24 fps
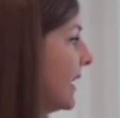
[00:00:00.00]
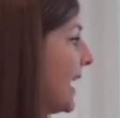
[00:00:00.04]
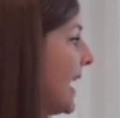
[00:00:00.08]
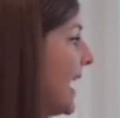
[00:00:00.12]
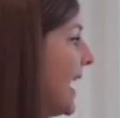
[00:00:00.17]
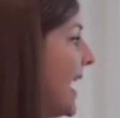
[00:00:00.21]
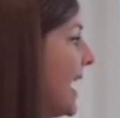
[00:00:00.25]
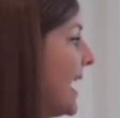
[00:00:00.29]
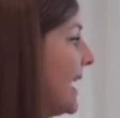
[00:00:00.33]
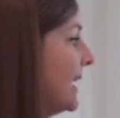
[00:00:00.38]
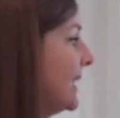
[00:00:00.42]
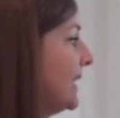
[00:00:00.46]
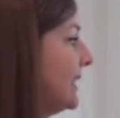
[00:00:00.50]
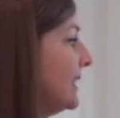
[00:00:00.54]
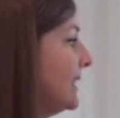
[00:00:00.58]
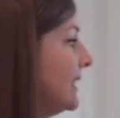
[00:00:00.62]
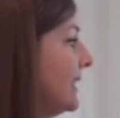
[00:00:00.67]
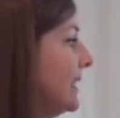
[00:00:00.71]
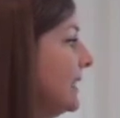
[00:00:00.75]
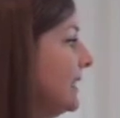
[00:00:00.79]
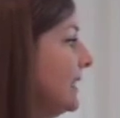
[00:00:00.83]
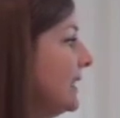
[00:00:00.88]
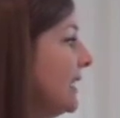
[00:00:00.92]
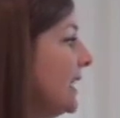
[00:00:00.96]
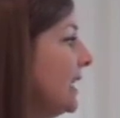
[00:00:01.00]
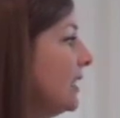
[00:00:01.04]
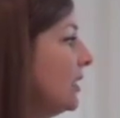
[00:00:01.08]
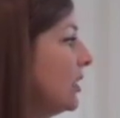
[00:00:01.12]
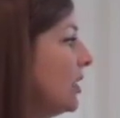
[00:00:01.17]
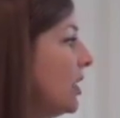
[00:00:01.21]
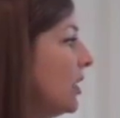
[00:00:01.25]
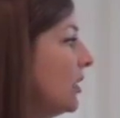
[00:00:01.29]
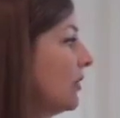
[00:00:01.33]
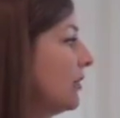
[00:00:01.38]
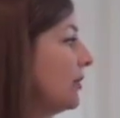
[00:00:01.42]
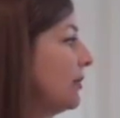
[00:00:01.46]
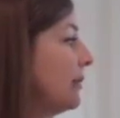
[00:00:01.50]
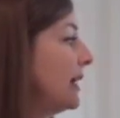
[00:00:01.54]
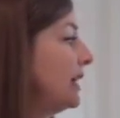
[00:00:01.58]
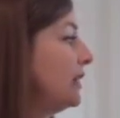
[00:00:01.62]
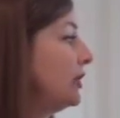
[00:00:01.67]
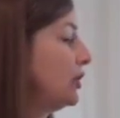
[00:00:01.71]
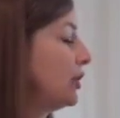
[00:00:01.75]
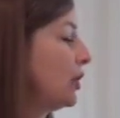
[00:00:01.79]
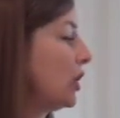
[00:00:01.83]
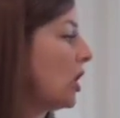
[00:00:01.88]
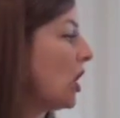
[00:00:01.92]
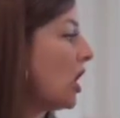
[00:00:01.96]
And it didn't take long for my
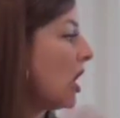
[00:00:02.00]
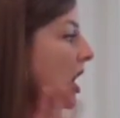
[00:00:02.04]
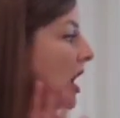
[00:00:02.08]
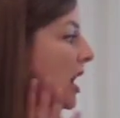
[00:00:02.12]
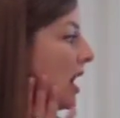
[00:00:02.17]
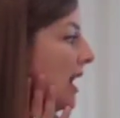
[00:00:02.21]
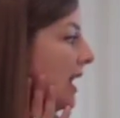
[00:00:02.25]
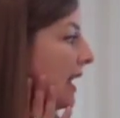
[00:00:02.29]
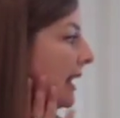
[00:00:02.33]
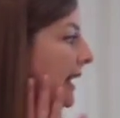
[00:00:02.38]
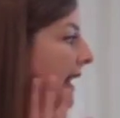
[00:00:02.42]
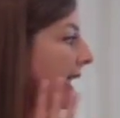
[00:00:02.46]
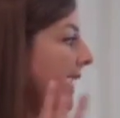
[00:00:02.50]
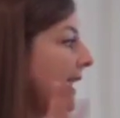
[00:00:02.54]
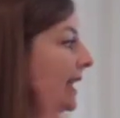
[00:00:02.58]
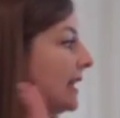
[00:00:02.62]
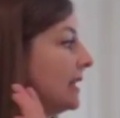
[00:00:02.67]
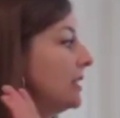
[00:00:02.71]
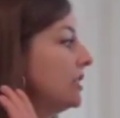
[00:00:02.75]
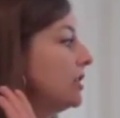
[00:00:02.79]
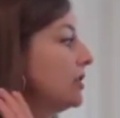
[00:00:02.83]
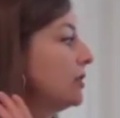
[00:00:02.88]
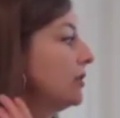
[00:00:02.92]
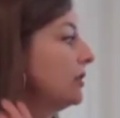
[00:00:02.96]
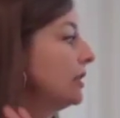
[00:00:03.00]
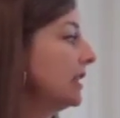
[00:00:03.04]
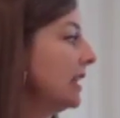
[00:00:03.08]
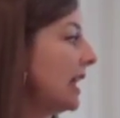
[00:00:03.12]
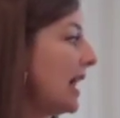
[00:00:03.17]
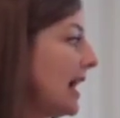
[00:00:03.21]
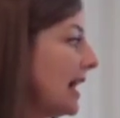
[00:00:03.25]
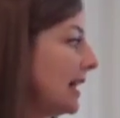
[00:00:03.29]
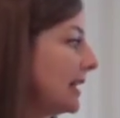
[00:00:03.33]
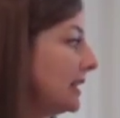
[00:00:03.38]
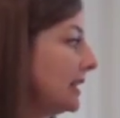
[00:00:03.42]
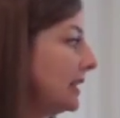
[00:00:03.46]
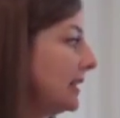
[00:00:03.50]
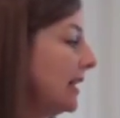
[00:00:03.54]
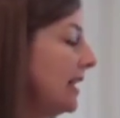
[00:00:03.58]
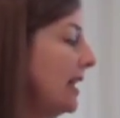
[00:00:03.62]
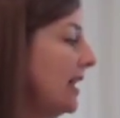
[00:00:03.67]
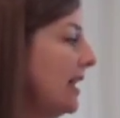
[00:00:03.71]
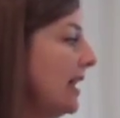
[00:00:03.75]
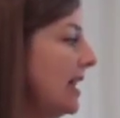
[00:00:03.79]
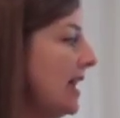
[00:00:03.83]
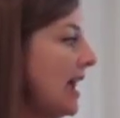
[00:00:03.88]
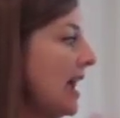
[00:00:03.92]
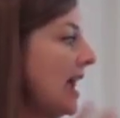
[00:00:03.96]
jaw and hands to relax
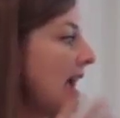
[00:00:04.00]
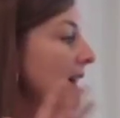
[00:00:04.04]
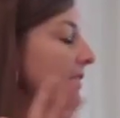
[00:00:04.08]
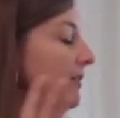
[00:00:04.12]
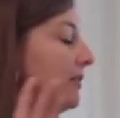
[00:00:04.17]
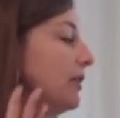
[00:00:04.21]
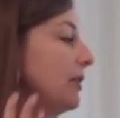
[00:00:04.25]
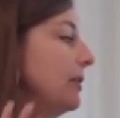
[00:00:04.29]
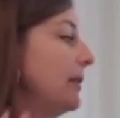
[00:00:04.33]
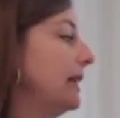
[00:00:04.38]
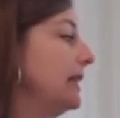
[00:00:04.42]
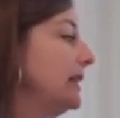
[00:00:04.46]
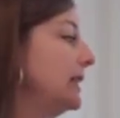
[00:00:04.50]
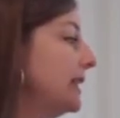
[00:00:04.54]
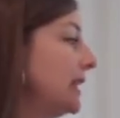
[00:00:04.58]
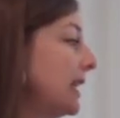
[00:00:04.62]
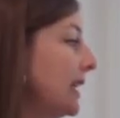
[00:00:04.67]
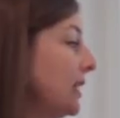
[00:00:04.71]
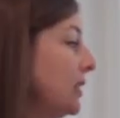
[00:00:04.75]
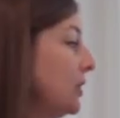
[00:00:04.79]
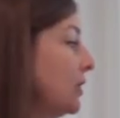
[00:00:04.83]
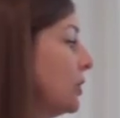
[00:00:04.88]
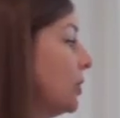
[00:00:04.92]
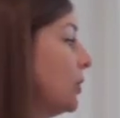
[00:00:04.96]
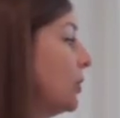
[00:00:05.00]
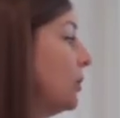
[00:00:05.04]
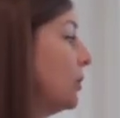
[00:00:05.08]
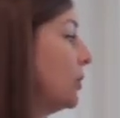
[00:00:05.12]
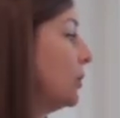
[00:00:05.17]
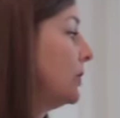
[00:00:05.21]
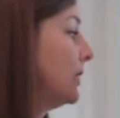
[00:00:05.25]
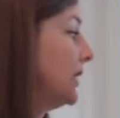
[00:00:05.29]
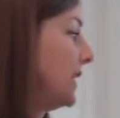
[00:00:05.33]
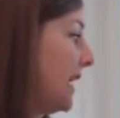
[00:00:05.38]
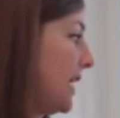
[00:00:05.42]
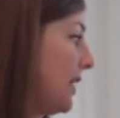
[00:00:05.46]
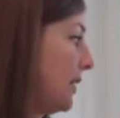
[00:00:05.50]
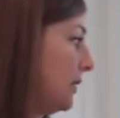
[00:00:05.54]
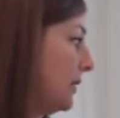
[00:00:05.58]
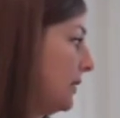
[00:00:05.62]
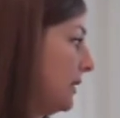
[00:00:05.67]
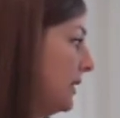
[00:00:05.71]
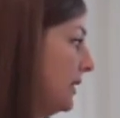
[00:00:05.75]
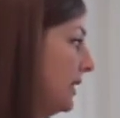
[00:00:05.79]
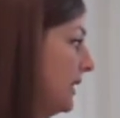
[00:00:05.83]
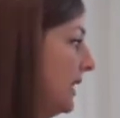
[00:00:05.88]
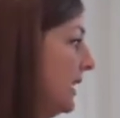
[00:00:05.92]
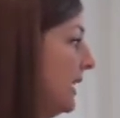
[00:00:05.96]
and for my skin to cool down.
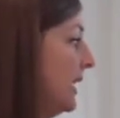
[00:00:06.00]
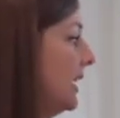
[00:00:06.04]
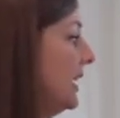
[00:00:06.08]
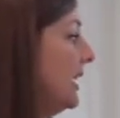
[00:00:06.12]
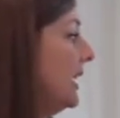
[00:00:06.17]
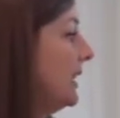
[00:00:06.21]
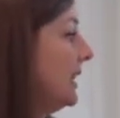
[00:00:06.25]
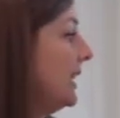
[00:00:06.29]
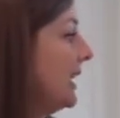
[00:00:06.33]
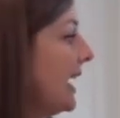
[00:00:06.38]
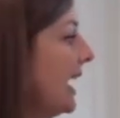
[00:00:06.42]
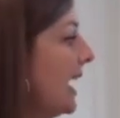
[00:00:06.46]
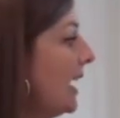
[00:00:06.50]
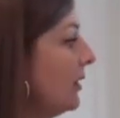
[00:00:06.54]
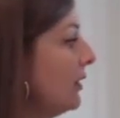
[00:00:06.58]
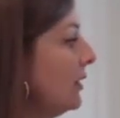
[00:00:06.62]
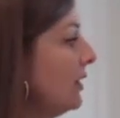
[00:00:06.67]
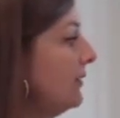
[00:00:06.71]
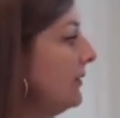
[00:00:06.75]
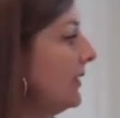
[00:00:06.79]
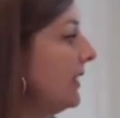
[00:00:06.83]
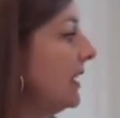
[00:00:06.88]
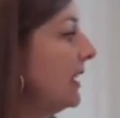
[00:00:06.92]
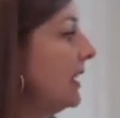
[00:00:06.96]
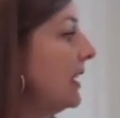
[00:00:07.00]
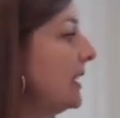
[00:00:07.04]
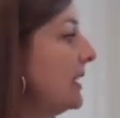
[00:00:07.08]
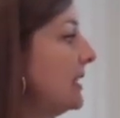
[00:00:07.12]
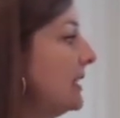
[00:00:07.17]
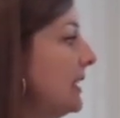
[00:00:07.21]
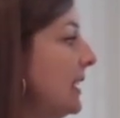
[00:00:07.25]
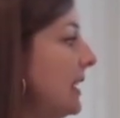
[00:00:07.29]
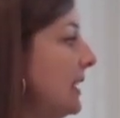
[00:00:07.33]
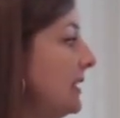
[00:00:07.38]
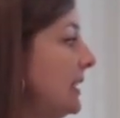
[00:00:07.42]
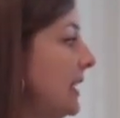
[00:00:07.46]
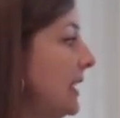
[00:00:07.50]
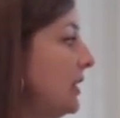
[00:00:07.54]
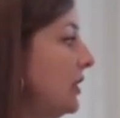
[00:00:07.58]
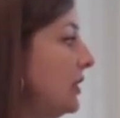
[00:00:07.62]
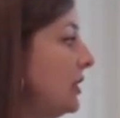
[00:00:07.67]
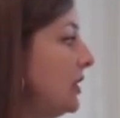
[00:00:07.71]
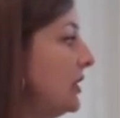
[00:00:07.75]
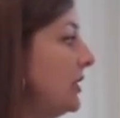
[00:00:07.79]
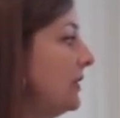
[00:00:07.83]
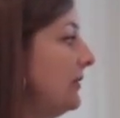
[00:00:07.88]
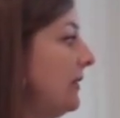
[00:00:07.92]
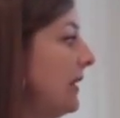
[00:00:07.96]
The angry feeling and
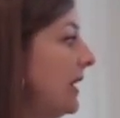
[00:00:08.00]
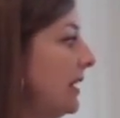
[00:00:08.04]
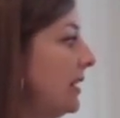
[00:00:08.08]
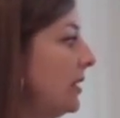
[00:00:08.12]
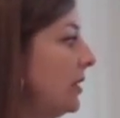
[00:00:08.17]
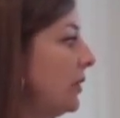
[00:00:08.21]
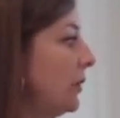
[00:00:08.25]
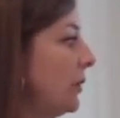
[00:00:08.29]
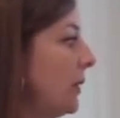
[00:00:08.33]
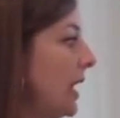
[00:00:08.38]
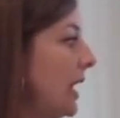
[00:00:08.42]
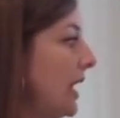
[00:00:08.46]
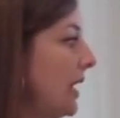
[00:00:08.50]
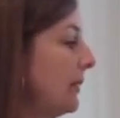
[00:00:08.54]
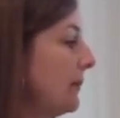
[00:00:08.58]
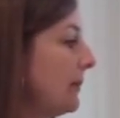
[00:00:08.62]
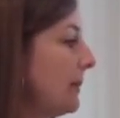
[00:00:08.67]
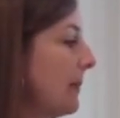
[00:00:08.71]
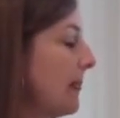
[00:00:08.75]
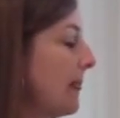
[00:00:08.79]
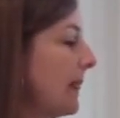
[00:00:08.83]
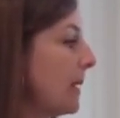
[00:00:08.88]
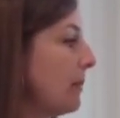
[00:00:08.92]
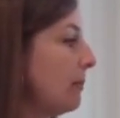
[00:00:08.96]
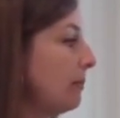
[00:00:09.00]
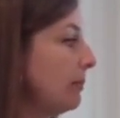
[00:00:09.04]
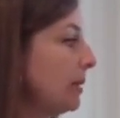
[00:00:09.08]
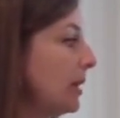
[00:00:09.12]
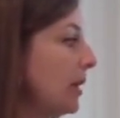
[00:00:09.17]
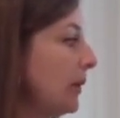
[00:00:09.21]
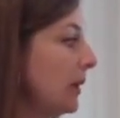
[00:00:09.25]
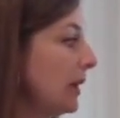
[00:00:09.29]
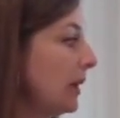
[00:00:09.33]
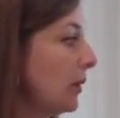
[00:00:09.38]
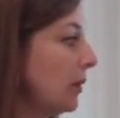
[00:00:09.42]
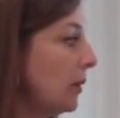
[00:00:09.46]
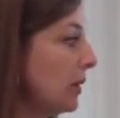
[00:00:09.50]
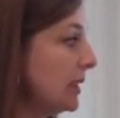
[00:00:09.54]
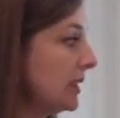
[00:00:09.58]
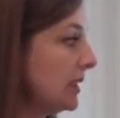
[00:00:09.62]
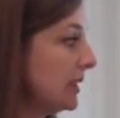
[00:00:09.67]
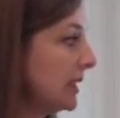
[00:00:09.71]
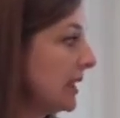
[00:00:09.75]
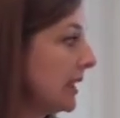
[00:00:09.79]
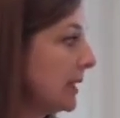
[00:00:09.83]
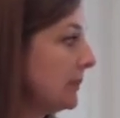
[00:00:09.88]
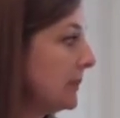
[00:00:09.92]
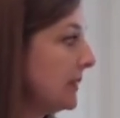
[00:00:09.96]
sensations faded away. Blowing horse
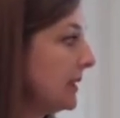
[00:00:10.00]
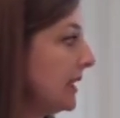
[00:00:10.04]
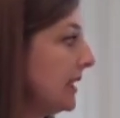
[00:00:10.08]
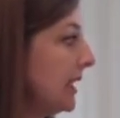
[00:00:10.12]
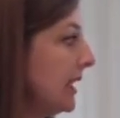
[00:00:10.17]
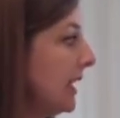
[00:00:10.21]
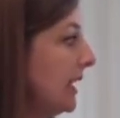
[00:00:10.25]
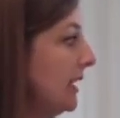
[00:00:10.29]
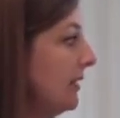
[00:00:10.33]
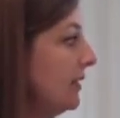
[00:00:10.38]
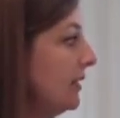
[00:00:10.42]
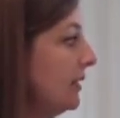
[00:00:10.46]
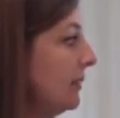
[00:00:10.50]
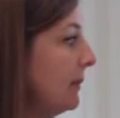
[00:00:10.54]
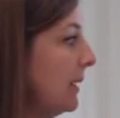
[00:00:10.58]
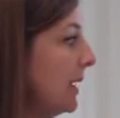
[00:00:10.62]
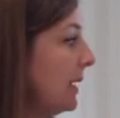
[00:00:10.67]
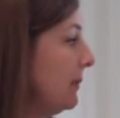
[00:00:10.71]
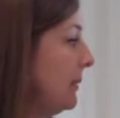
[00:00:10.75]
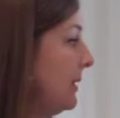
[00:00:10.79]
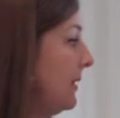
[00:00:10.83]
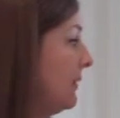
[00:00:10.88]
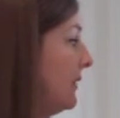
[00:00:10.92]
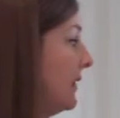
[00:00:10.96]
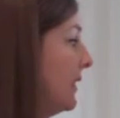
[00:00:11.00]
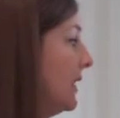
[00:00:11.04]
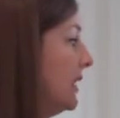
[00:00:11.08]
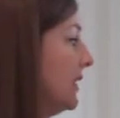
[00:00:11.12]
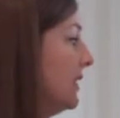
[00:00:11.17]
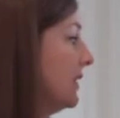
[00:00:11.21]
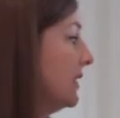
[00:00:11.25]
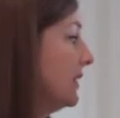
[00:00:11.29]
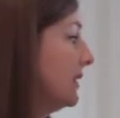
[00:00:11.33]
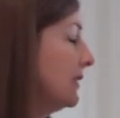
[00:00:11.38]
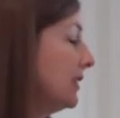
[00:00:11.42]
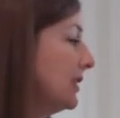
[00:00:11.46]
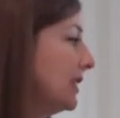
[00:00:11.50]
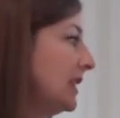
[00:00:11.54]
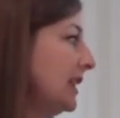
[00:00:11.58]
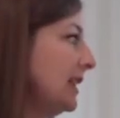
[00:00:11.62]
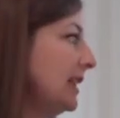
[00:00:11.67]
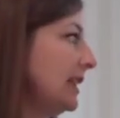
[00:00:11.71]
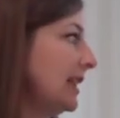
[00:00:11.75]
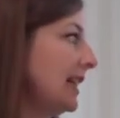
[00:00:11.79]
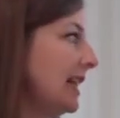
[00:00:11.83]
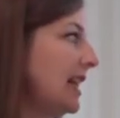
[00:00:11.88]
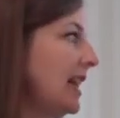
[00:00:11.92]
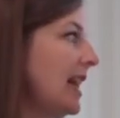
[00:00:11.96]
lips even made me feel a little
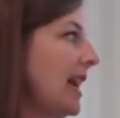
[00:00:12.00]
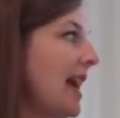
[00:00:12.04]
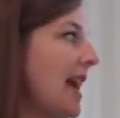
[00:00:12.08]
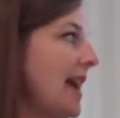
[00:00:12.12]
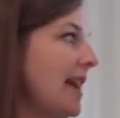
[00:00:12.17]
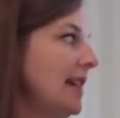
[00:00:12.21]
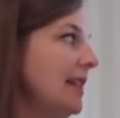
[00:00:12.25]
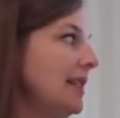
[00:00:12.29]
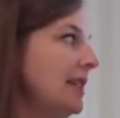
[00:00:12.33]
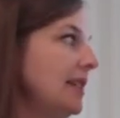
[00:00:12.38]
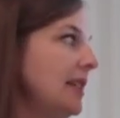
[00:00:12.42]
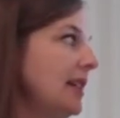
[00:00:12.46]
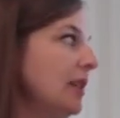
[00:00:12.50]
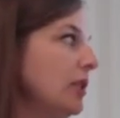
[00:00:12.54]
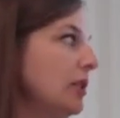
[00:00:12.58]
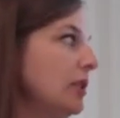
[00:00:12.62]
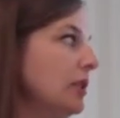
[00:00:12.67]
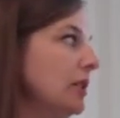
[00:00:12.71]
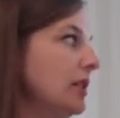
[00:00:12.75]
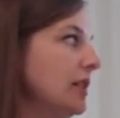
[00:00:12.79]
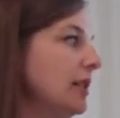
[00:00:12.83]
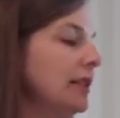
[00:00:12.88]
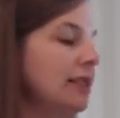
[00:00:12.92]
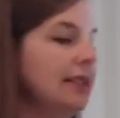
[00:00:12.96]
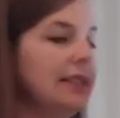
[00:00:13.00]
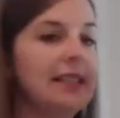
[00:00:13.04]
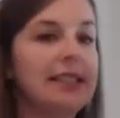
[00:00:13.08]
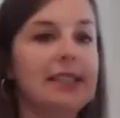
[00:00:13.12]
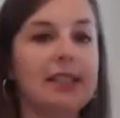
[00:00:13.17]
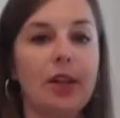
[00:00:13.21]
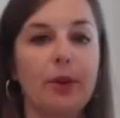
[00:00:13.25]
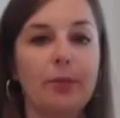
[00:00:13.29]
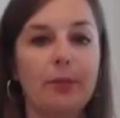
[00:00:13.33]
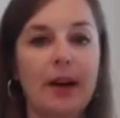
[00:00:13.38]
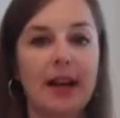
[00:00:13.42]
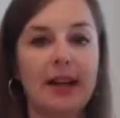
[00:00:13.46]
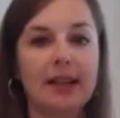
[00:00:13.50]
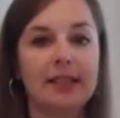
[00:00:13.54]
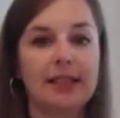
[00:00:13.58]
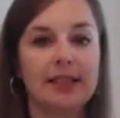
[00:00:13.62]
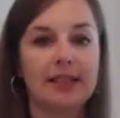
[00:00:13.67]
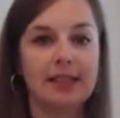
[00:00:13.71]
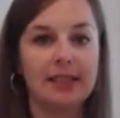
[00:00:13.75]
silly, and it tickled. Let's all practice.